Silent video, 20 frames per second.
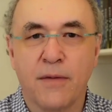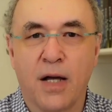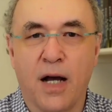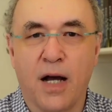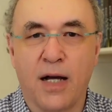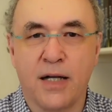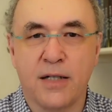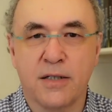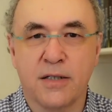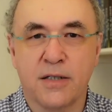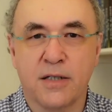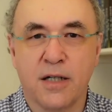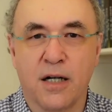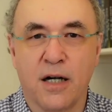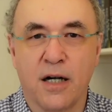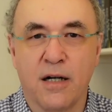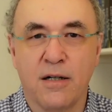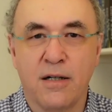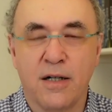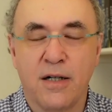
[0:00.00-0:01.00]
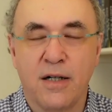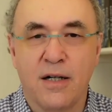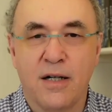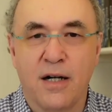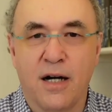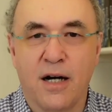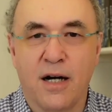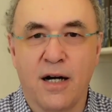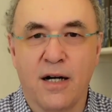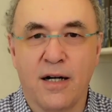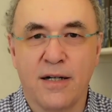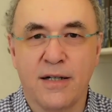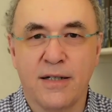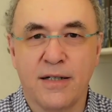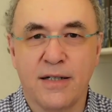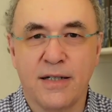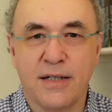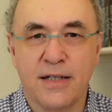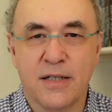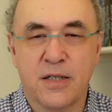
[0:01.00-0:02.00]
and uh,
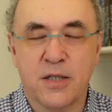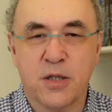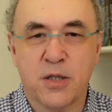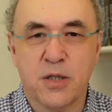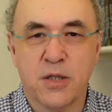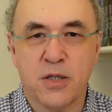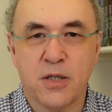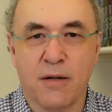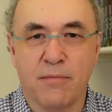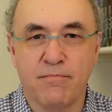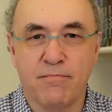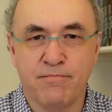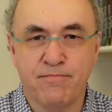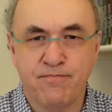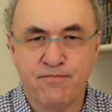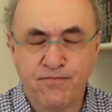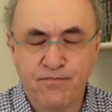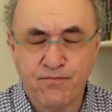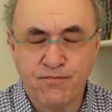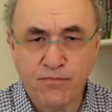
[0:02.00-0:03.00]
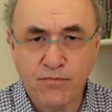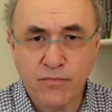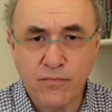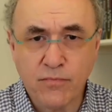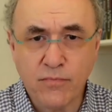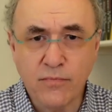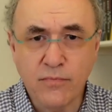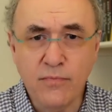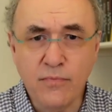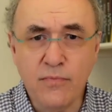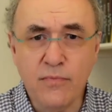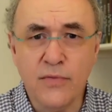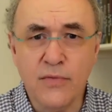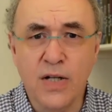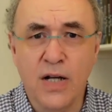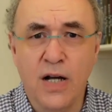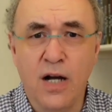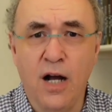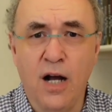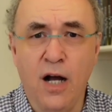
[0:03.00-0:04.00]
uh, it's um,
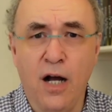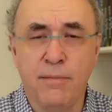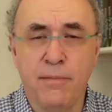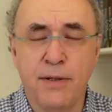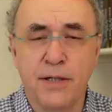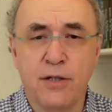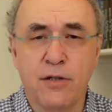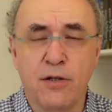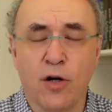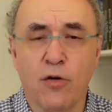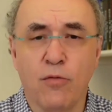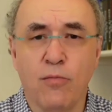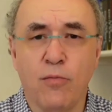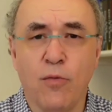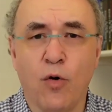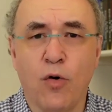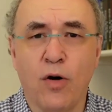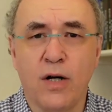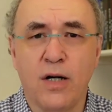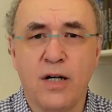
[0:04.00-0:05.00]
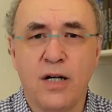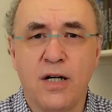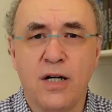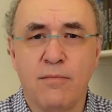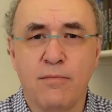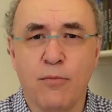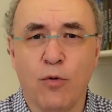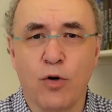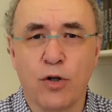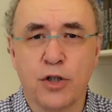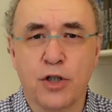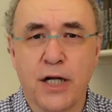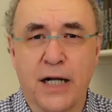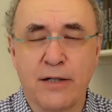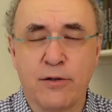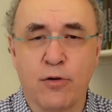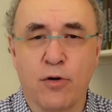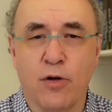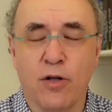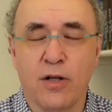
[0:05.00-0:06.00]
uh, but you know more more
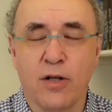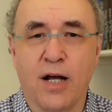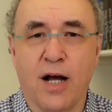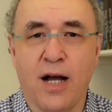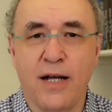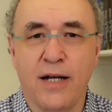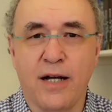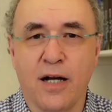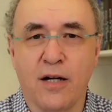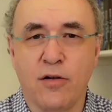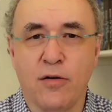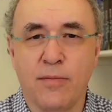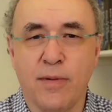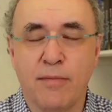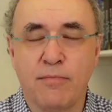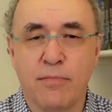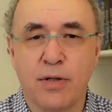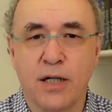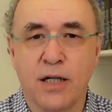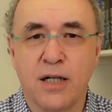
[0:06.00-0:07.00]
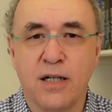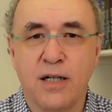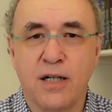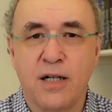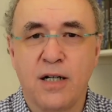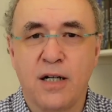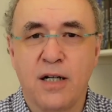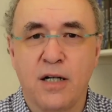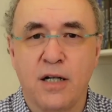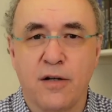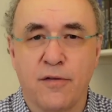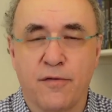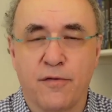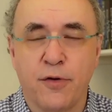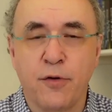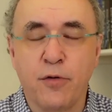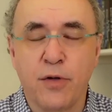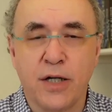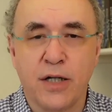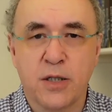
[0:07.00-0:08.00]
general. I, I, remember a
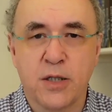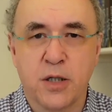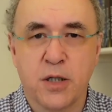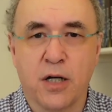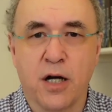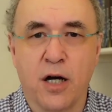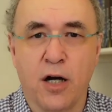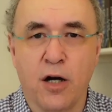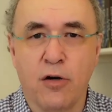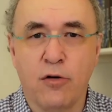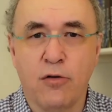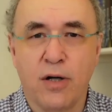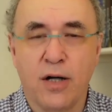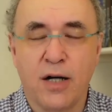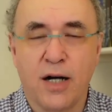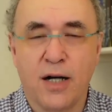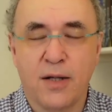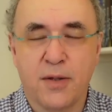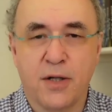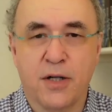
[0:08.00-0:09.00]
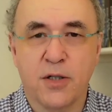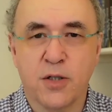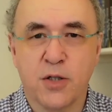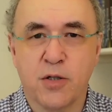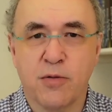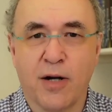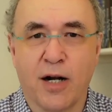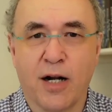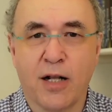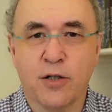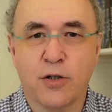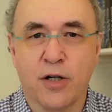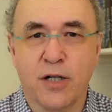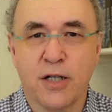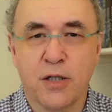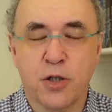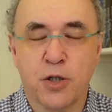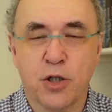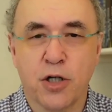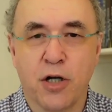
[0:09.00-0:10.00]
few years ago at the Consumer
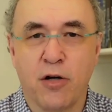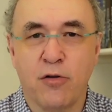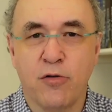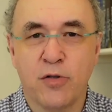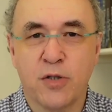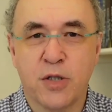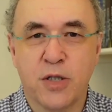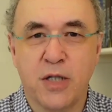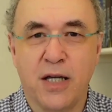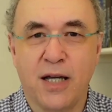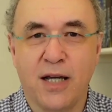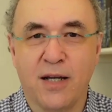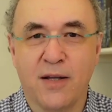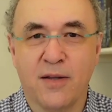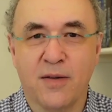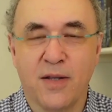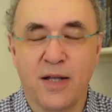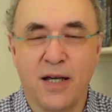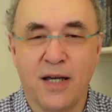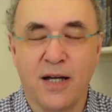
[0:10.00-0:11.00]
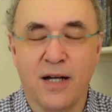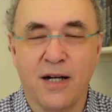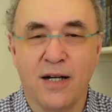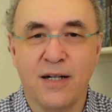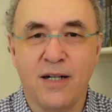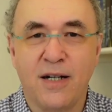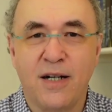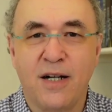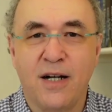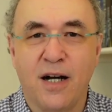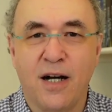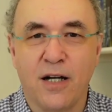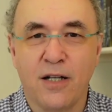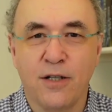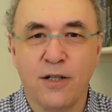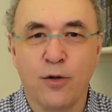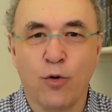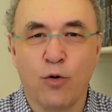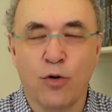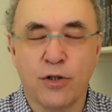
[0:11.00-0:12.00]
Electronics Show seeing the uh,
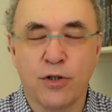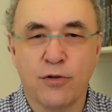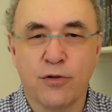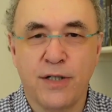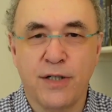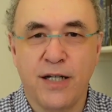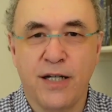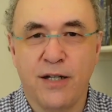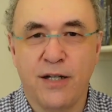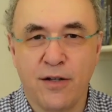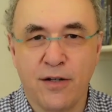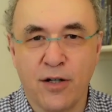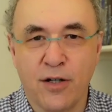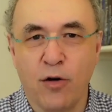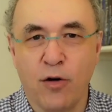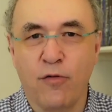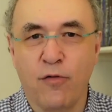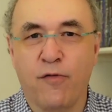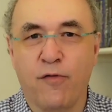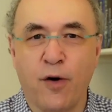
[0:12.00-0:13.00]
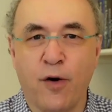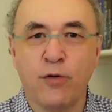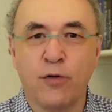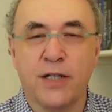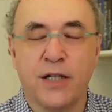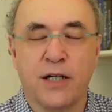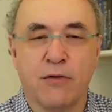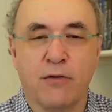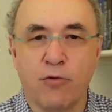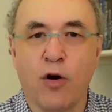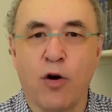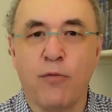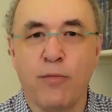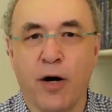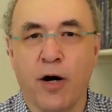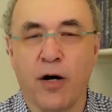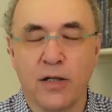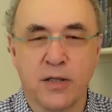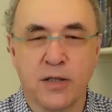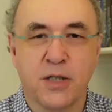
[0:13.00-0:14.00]
laundry you know folding
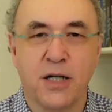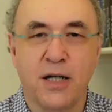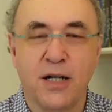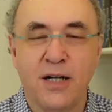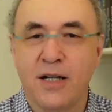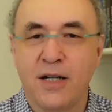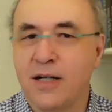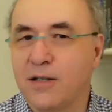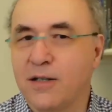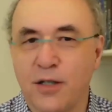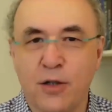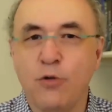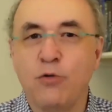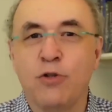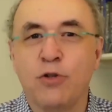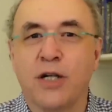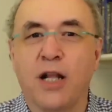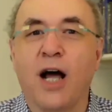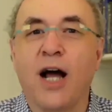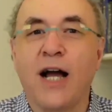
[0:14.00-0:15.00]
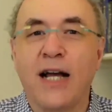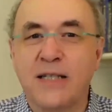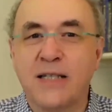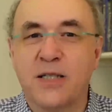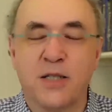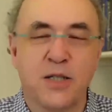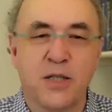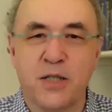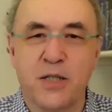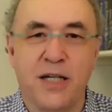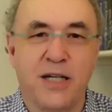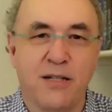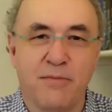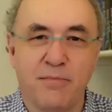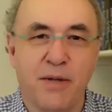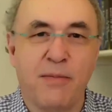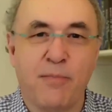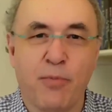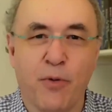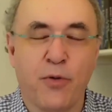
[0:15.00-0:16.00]
robot, huge lines to see it.
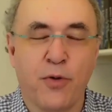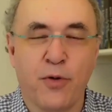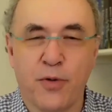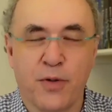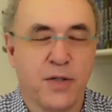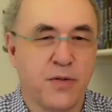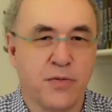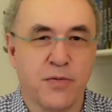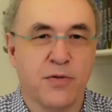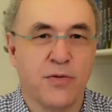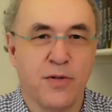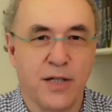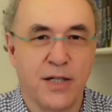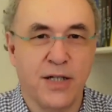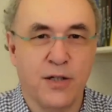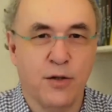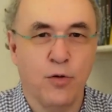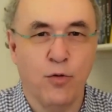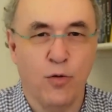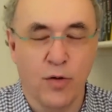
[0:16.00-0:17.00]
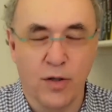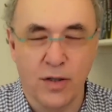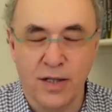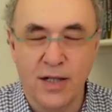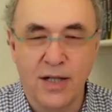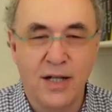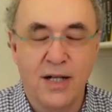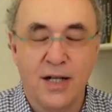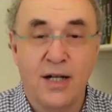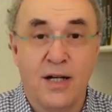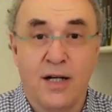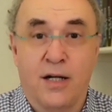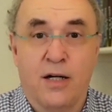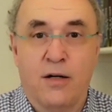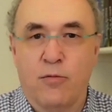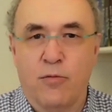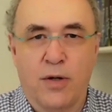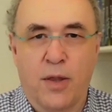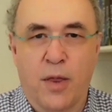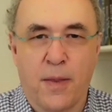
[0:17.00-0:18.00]
People thought this was really cool.
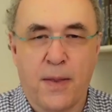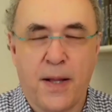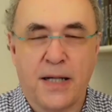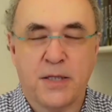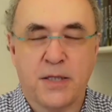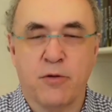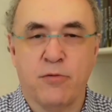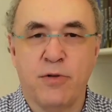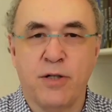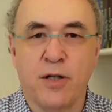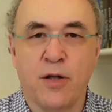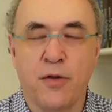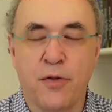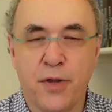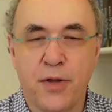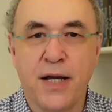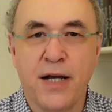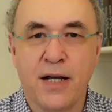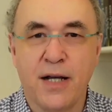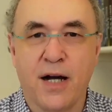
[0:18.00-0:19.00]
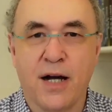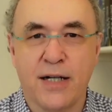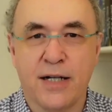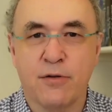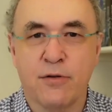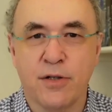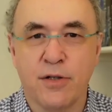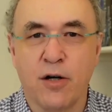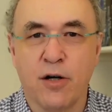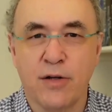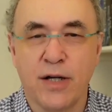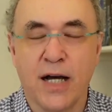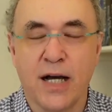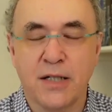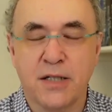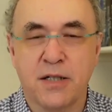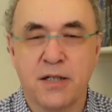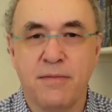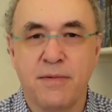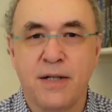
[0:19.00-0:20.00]
Whether that's a real thing, I don't know
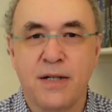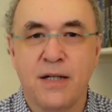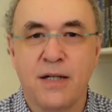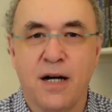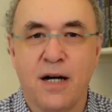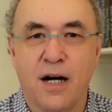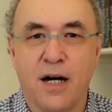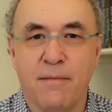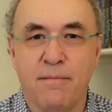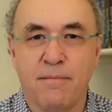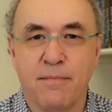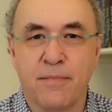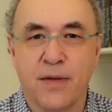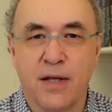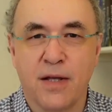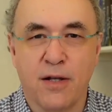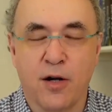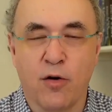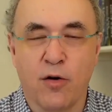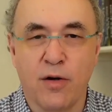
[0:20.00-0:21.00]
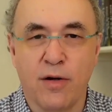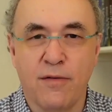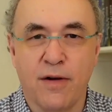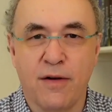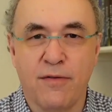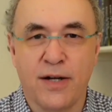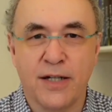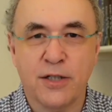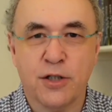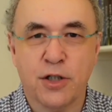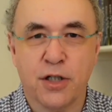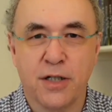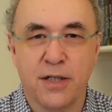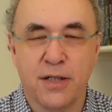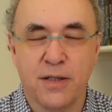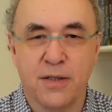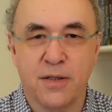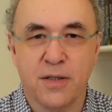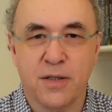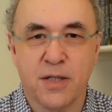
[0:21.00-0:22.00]
yet. Um, you know,
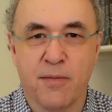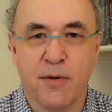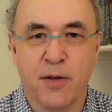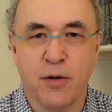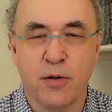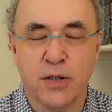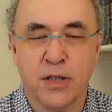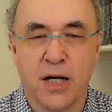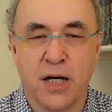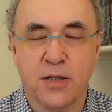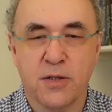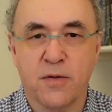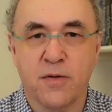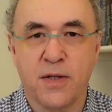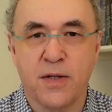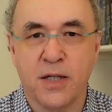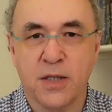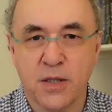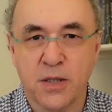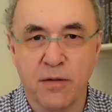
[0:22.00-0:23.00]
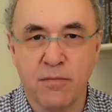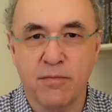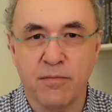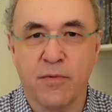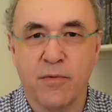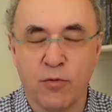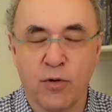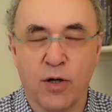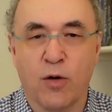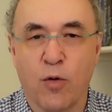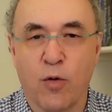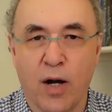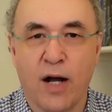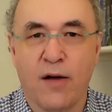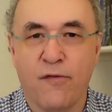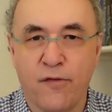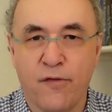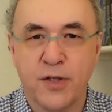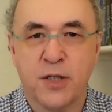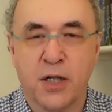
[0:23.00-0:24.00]
eventually some of those kinds of things that require
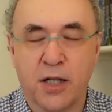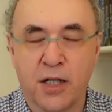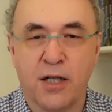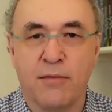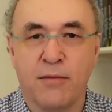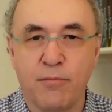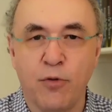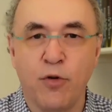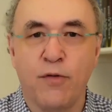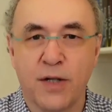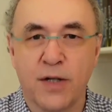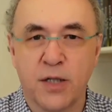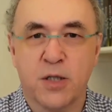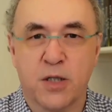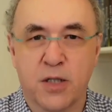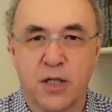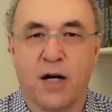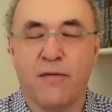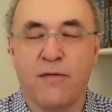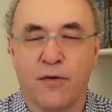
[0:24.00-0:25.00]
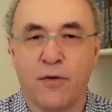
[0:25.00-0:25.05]
physically moving stuff